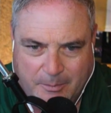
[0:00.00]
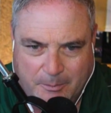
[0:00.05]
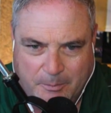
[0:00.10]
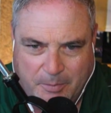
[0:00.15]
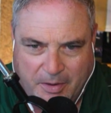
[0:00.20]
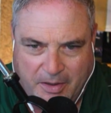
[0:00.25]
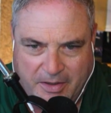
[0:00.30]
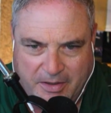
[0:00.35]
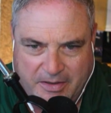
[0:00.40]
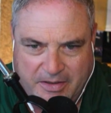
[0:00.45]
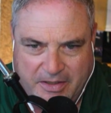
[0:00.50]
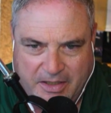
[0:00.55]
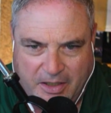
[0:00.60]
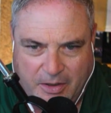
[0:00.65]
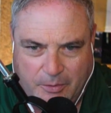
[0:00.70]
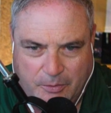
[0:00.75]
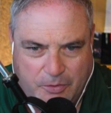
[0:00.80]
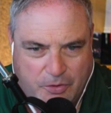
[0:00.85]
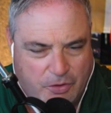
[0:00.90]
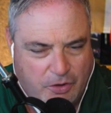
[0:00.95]
But, you
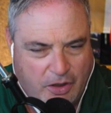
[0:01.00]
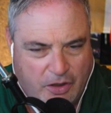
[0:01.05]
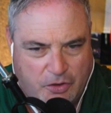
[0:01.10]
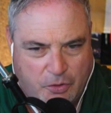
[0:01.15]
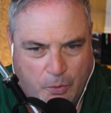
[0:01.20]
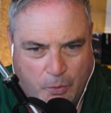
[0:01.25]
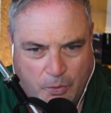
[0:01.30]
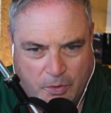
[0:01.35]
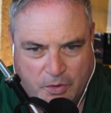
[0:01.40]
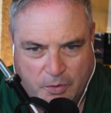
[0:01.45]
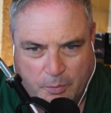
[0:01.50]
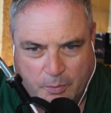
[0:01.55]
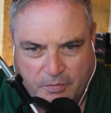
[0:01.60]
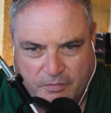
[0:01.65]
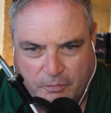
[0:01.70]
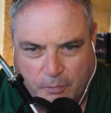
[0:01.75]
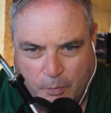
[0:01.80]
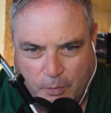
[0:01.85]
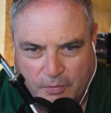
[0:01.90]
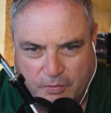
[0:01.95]
know, a corner
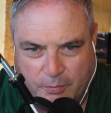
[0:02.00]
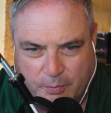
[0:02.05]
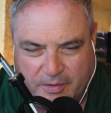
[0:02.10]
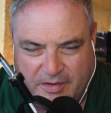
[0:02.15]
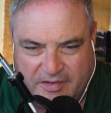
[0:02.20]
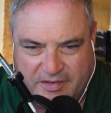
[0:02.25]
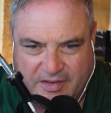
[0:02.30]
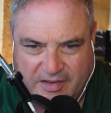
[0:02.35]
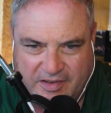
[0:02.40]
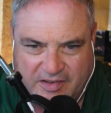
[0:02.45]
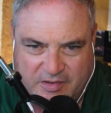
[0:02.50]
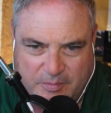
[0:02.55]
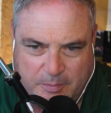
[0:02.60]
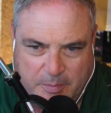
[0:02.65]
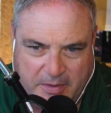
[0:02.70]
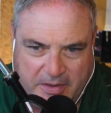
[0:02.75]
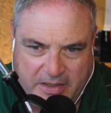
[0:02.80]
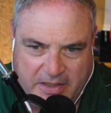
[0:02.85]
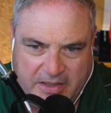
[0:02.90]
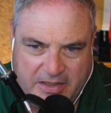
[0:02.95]
with 4.36
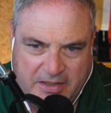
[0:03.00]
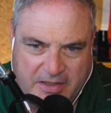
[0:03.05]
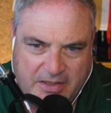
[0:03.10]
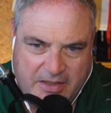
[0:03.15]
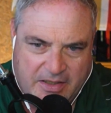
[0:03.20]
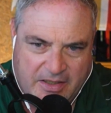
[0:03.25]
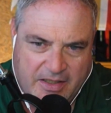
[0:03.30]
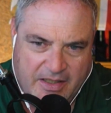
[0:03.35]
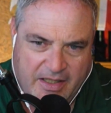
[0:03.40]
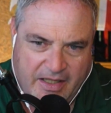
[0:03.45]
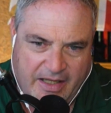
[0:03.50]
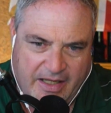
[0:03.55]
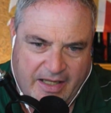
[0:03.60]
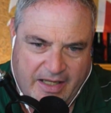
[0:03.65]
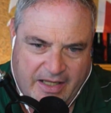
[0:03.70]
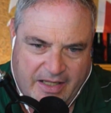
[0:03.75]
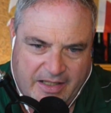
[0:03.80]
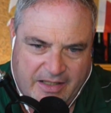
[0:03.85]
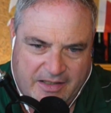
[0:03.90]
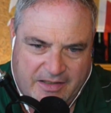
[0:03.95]
speed
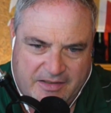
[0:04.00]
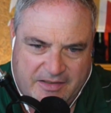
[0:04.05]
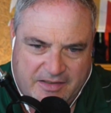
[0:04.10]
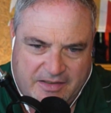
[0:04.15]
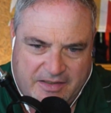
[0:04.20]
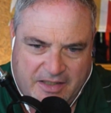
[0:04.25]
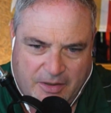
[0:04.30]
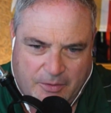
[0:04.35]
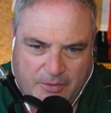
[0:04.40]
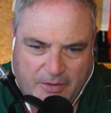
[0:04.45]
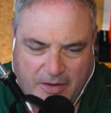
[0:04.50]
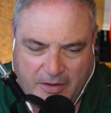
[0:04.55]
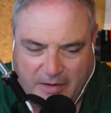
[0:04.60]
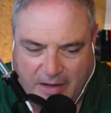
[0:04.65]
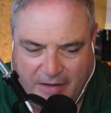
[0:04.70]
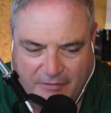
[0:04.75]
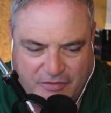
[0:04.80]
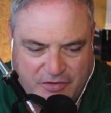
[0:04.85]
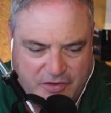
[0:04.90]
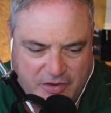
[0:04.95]
and, you know,
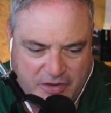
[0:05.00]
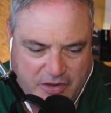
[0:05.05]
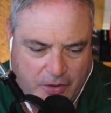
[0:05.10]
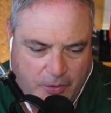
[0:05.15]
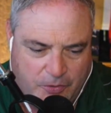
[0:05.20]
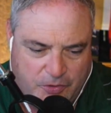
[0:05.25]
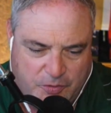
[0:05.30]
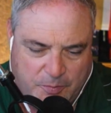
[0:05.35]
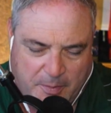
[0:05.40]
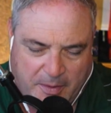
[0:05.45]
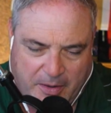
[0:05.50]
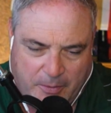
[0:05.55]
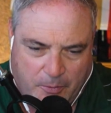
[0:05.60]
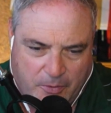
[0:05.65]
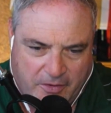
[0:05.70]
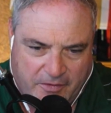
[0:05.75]
obviously coached by one